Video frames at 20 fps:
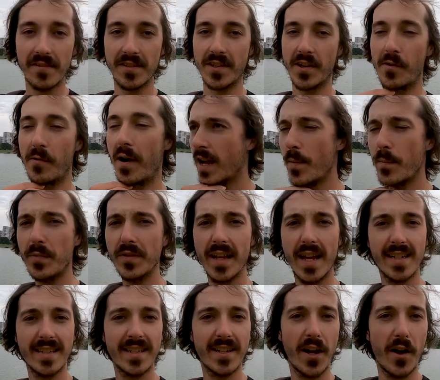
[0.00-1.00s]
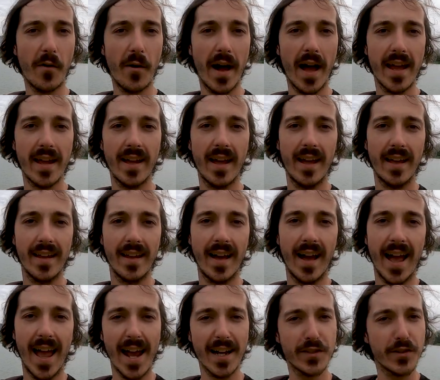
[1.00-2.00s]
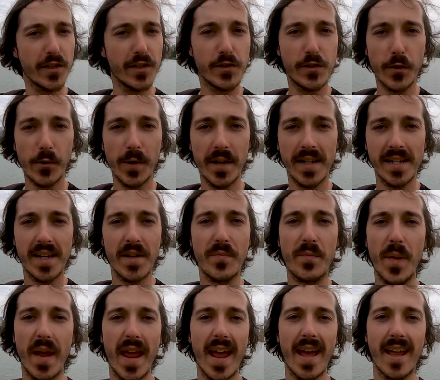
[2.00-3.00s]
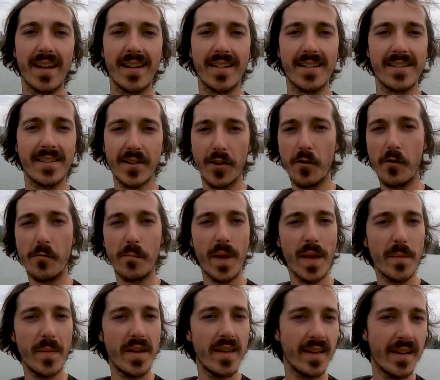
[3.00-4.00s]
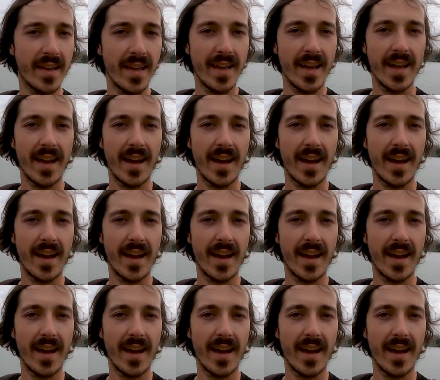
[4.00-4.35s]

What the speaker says: So a couple nights ago, I actually joined a band. So maybe